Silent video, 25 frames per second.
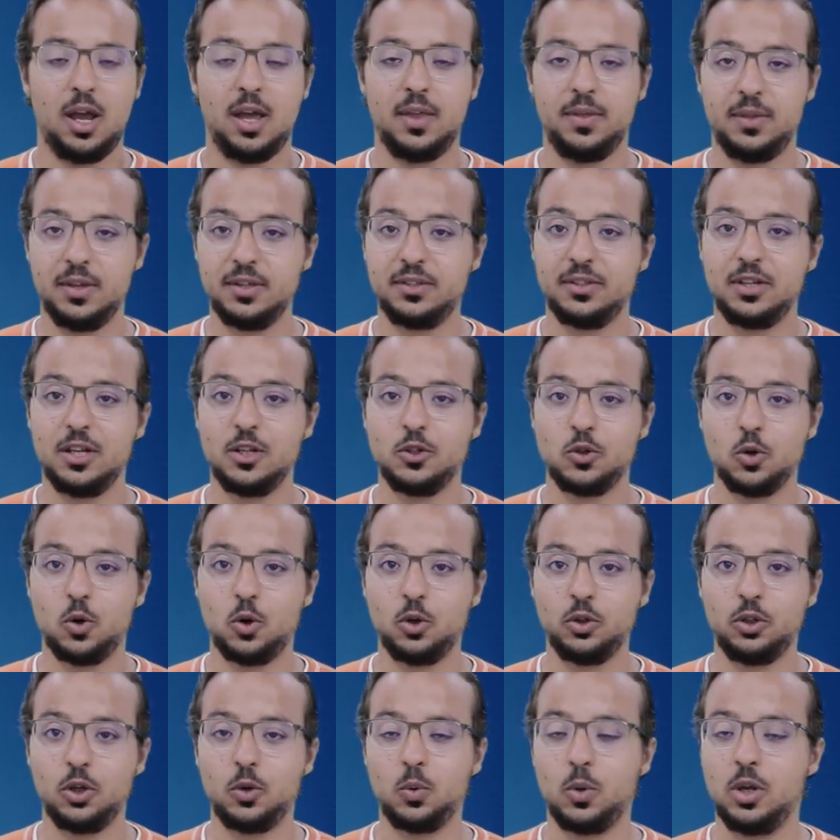And this sales
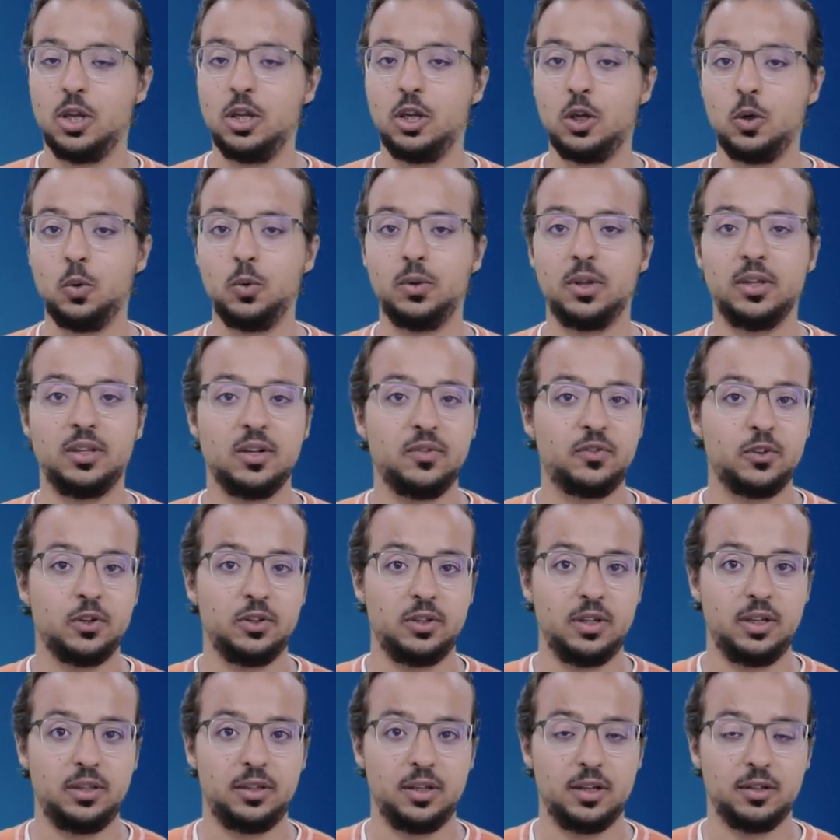order will include the
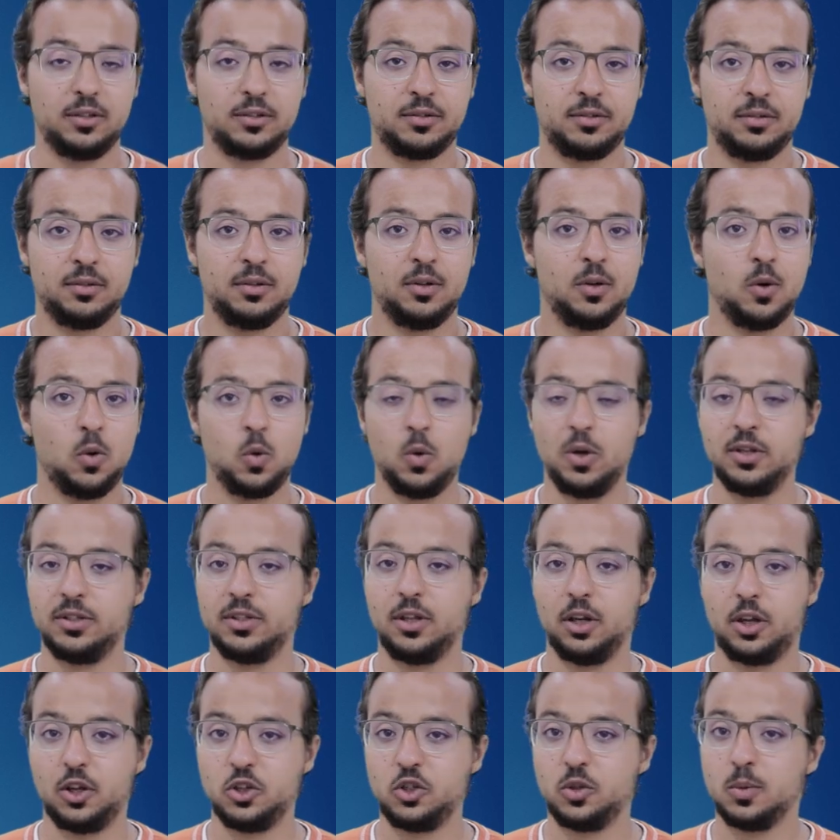different details who
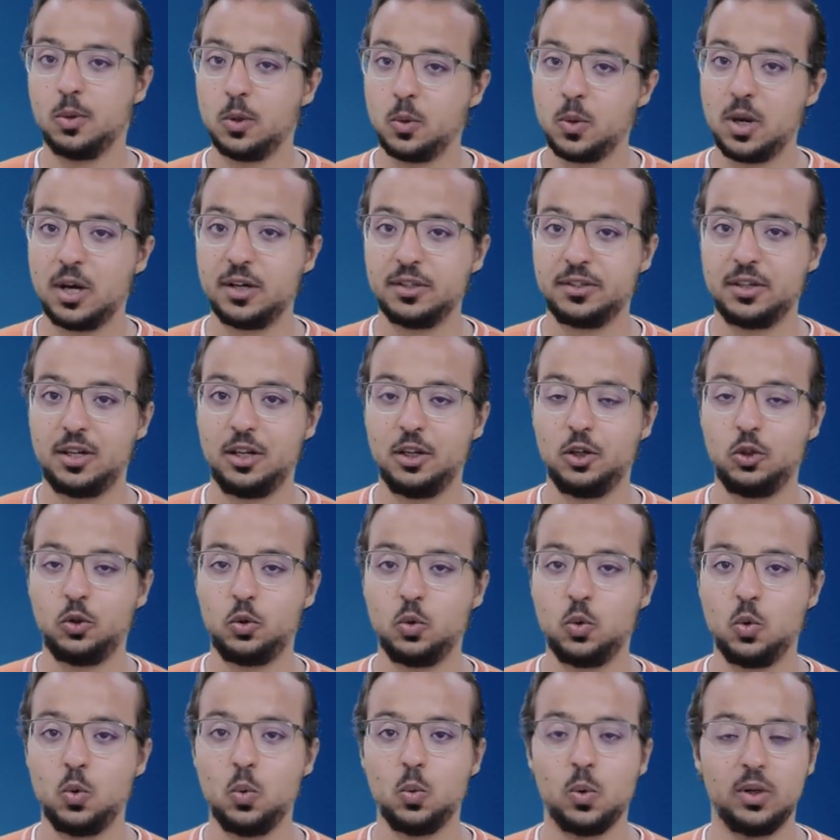is the customer we are selling
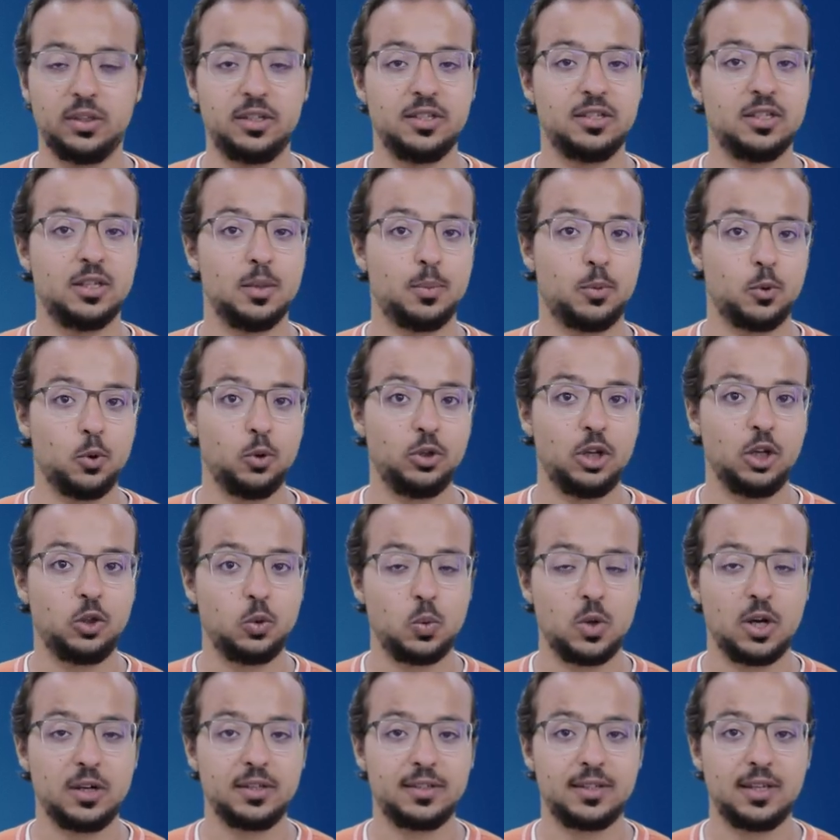to, what is the
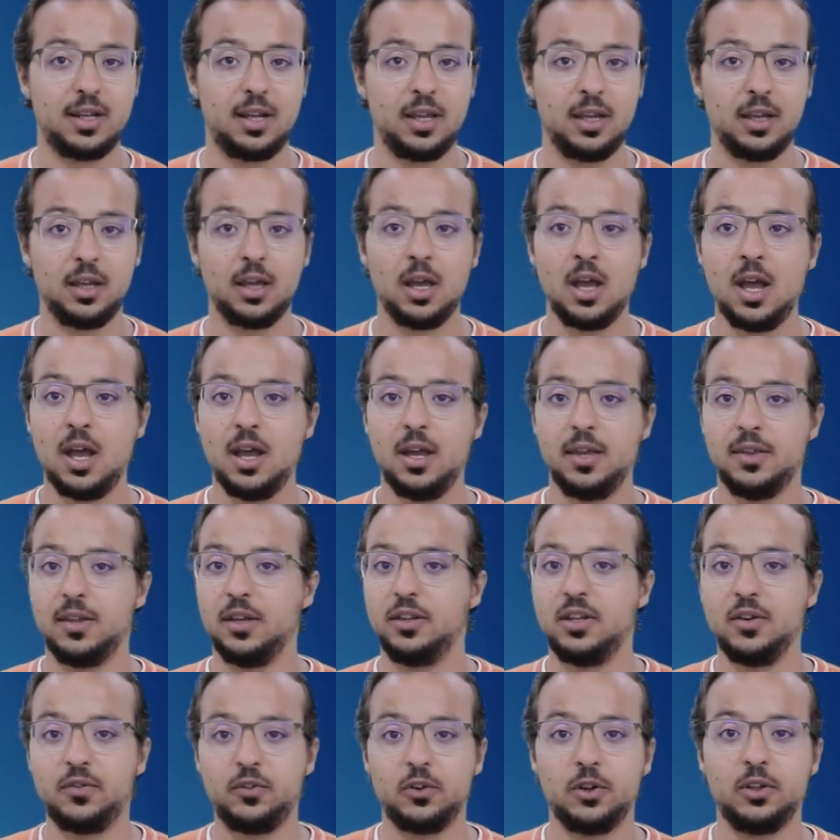product we are selling,
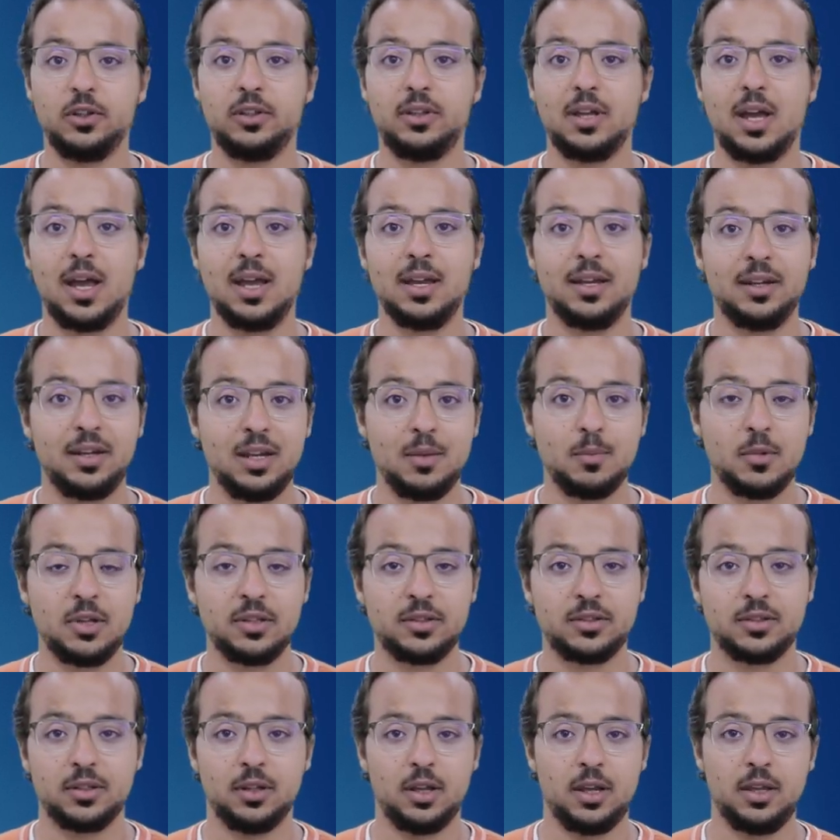the different
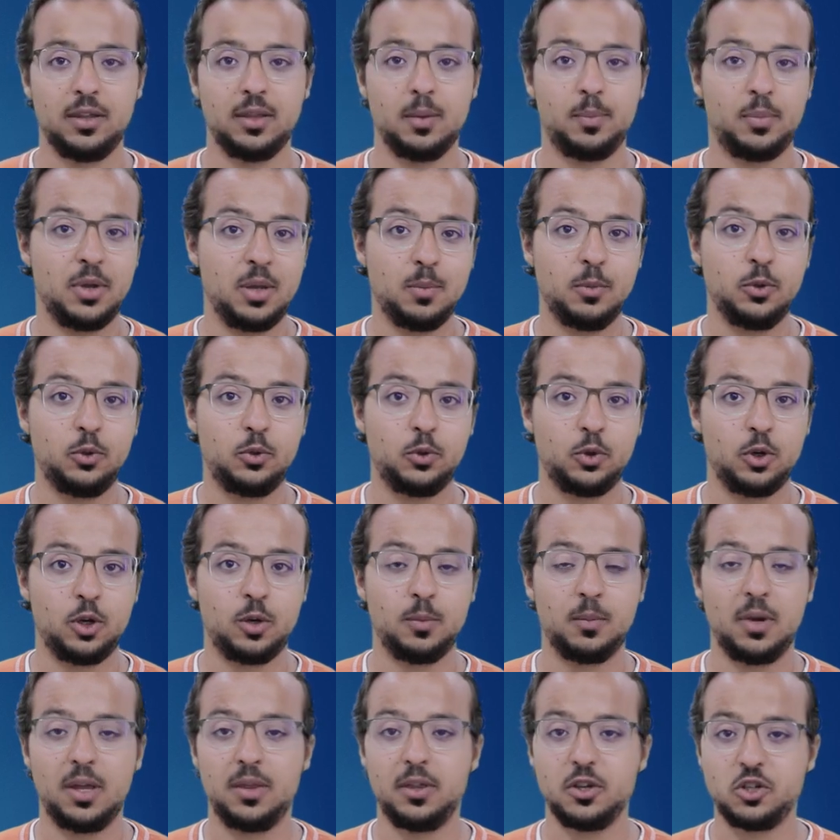agreements like the payment
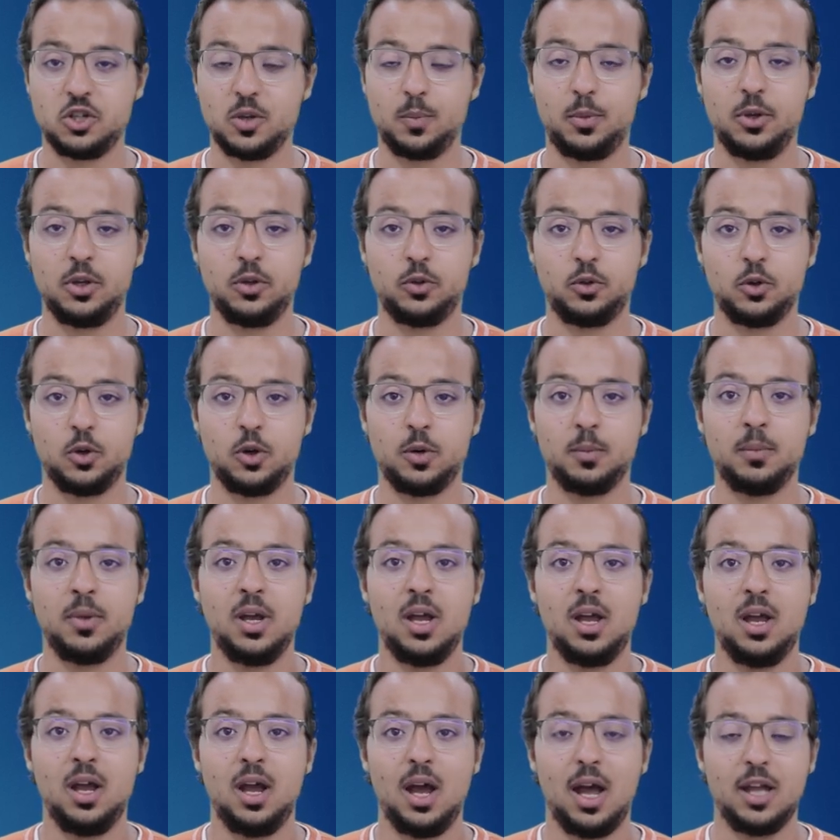term and the shipping
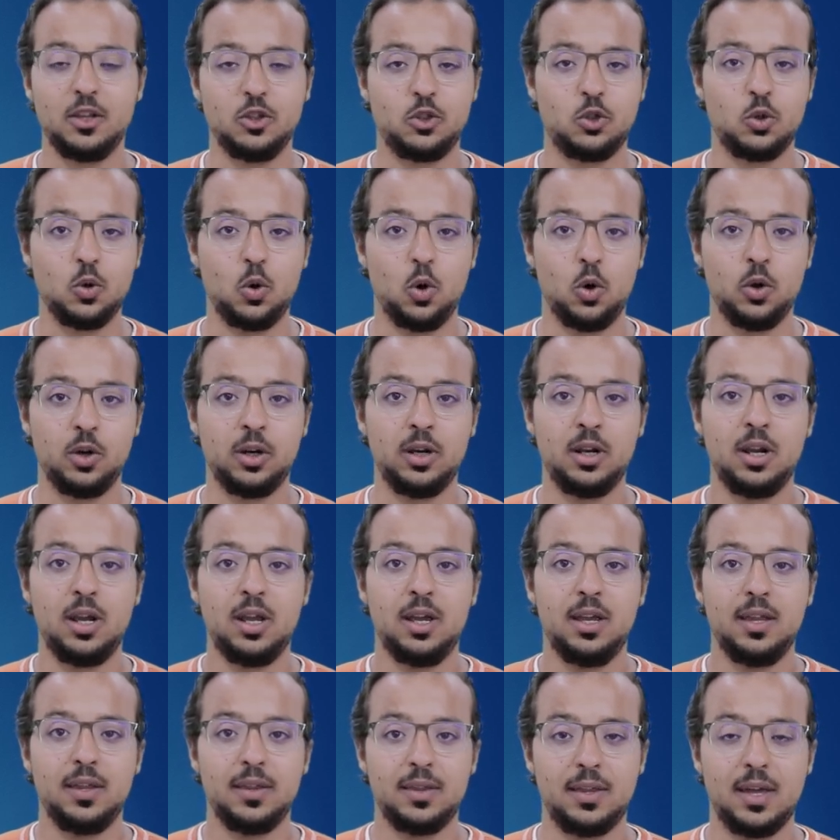term, and so on
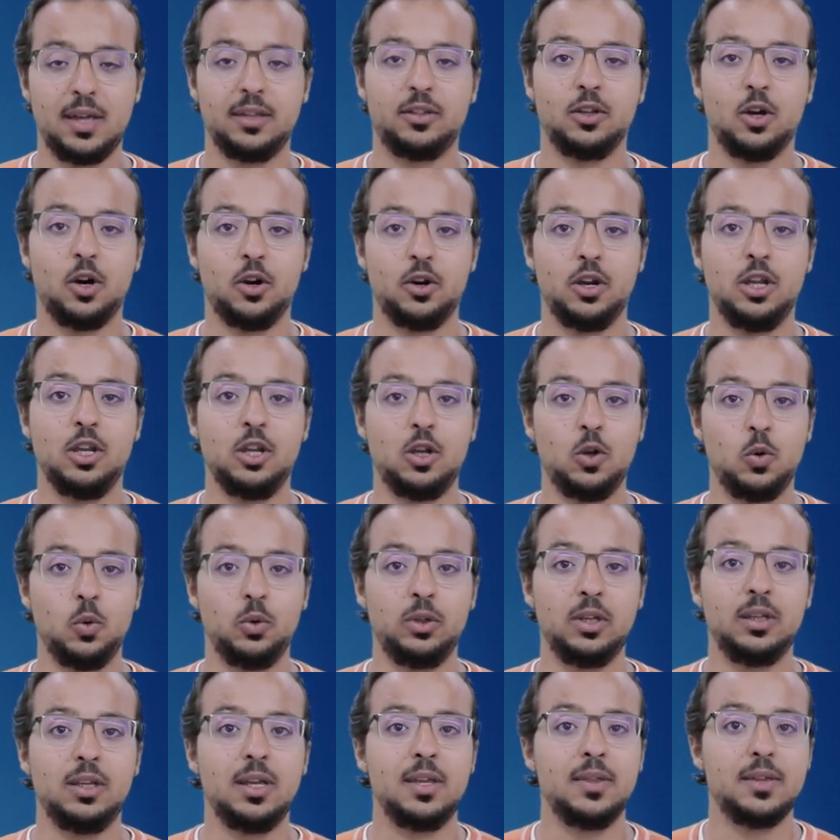that are
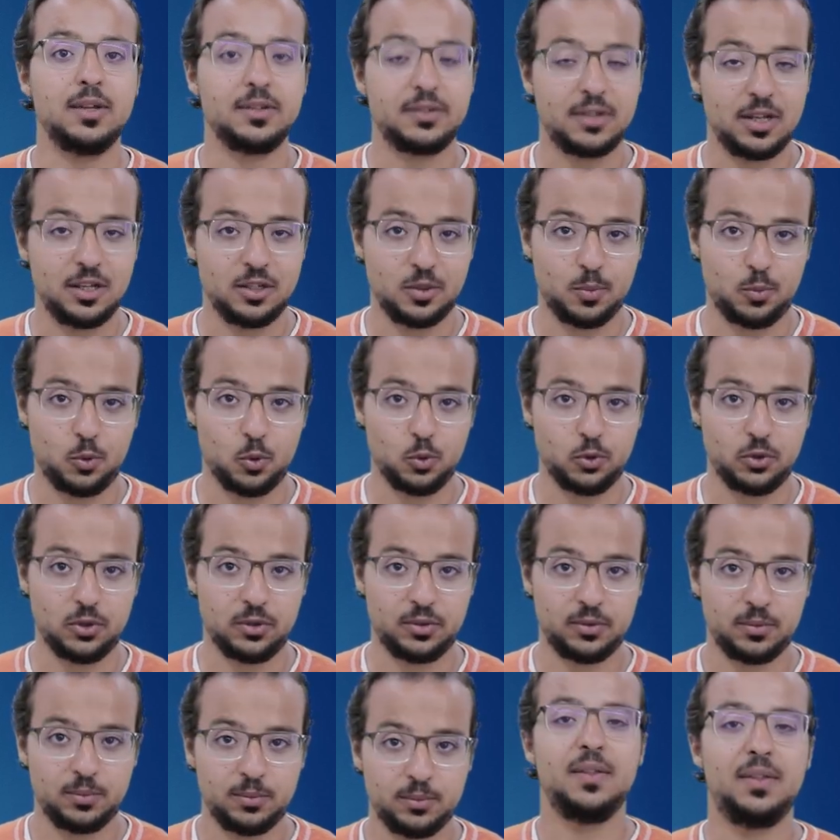included in the sales
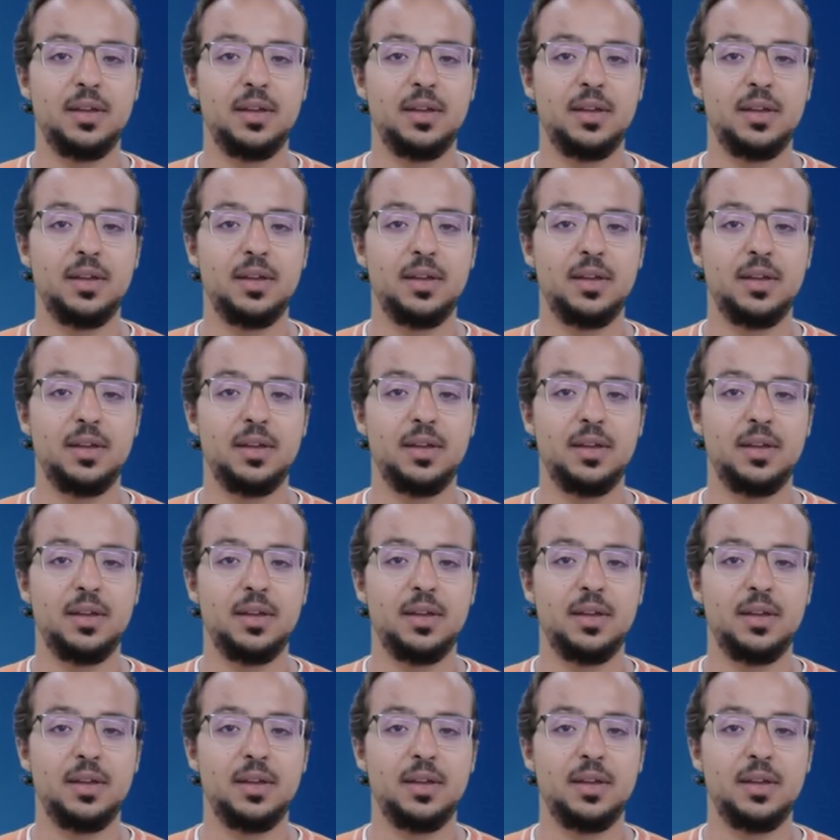process.